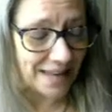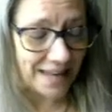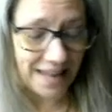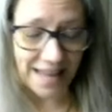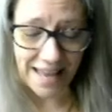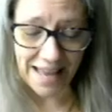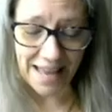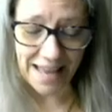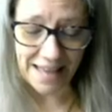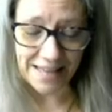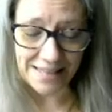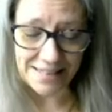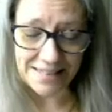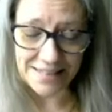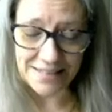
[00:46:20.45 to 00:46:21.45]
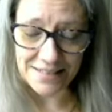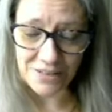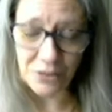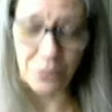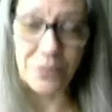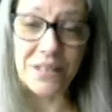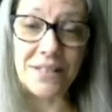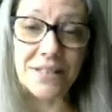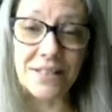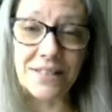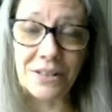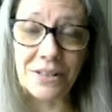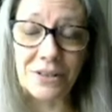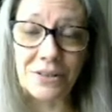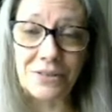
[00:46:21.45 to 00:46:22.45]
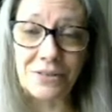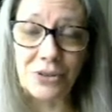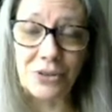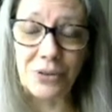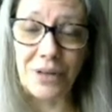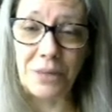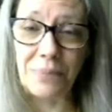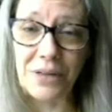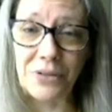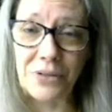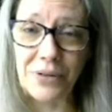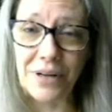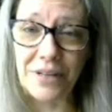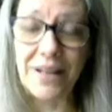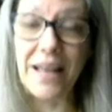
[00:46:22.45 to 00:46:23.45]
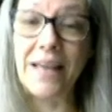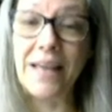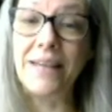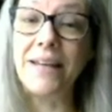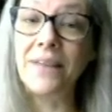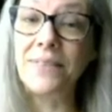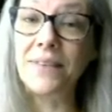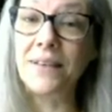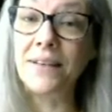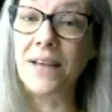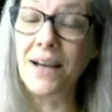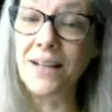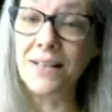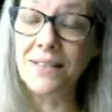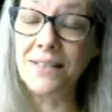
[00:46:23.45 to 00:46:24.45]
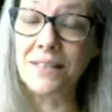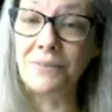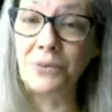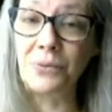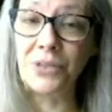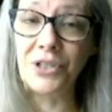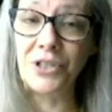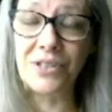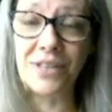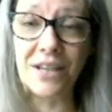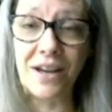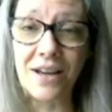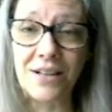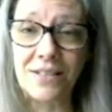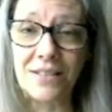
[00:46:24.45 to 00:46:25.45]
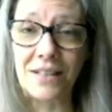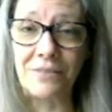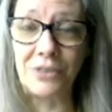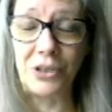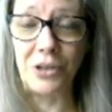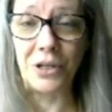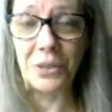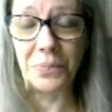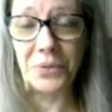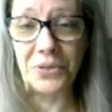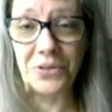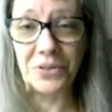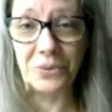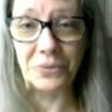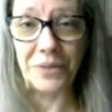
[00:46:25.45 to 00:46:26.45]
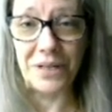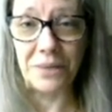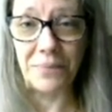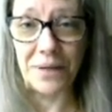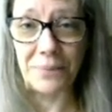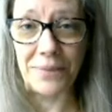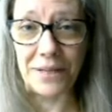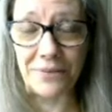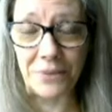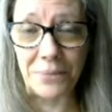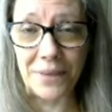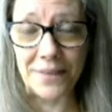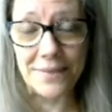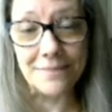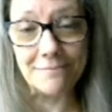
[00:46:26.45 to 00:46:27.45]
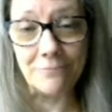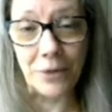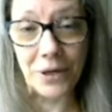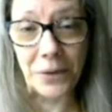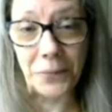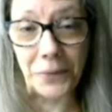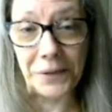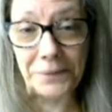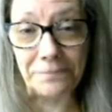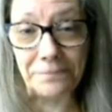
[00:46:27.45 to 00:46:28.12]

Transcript: And so please consider joining Patreon. And at the highest level, which is the goddess level, you get a personal reading by me every month, one on one.